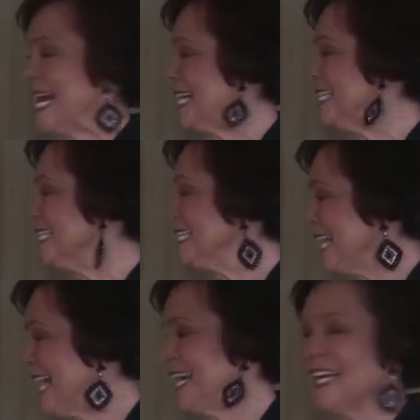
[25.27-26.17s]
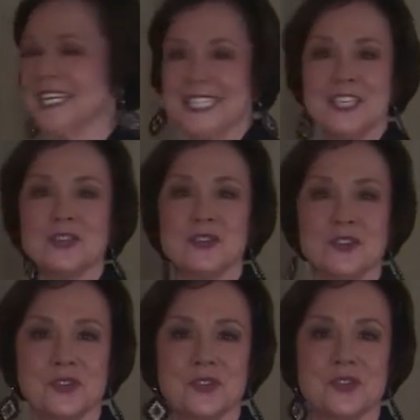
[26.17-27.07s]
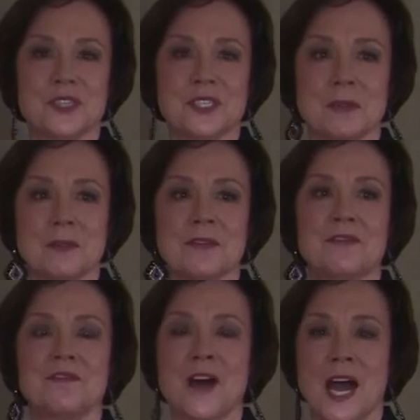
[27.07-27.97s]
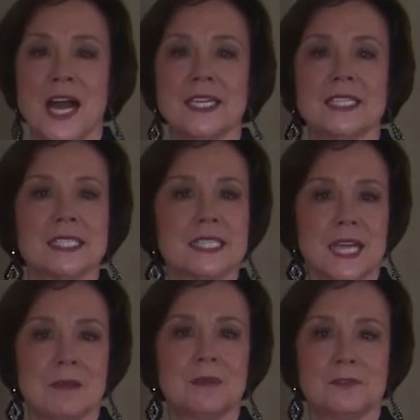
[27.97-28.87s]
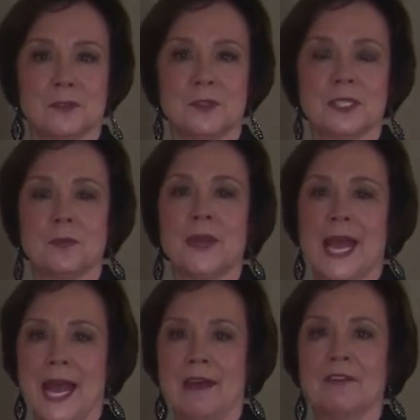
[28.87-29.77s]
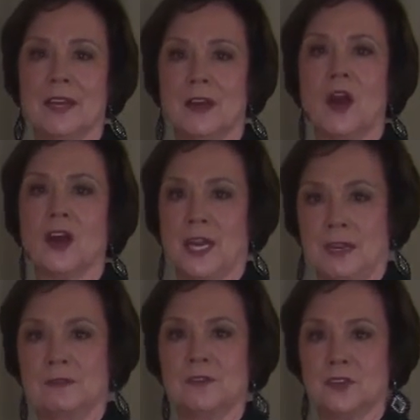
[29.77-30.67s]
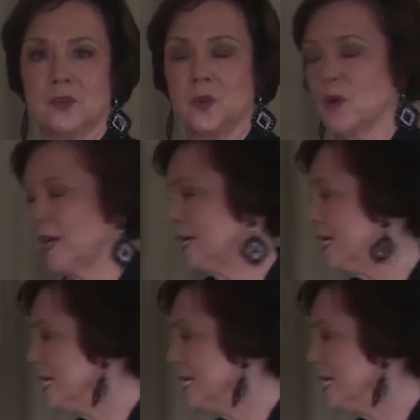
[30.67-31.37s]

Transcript: And today I'd like to introduce you to some of the fine consignment flutes that we have in our inventory.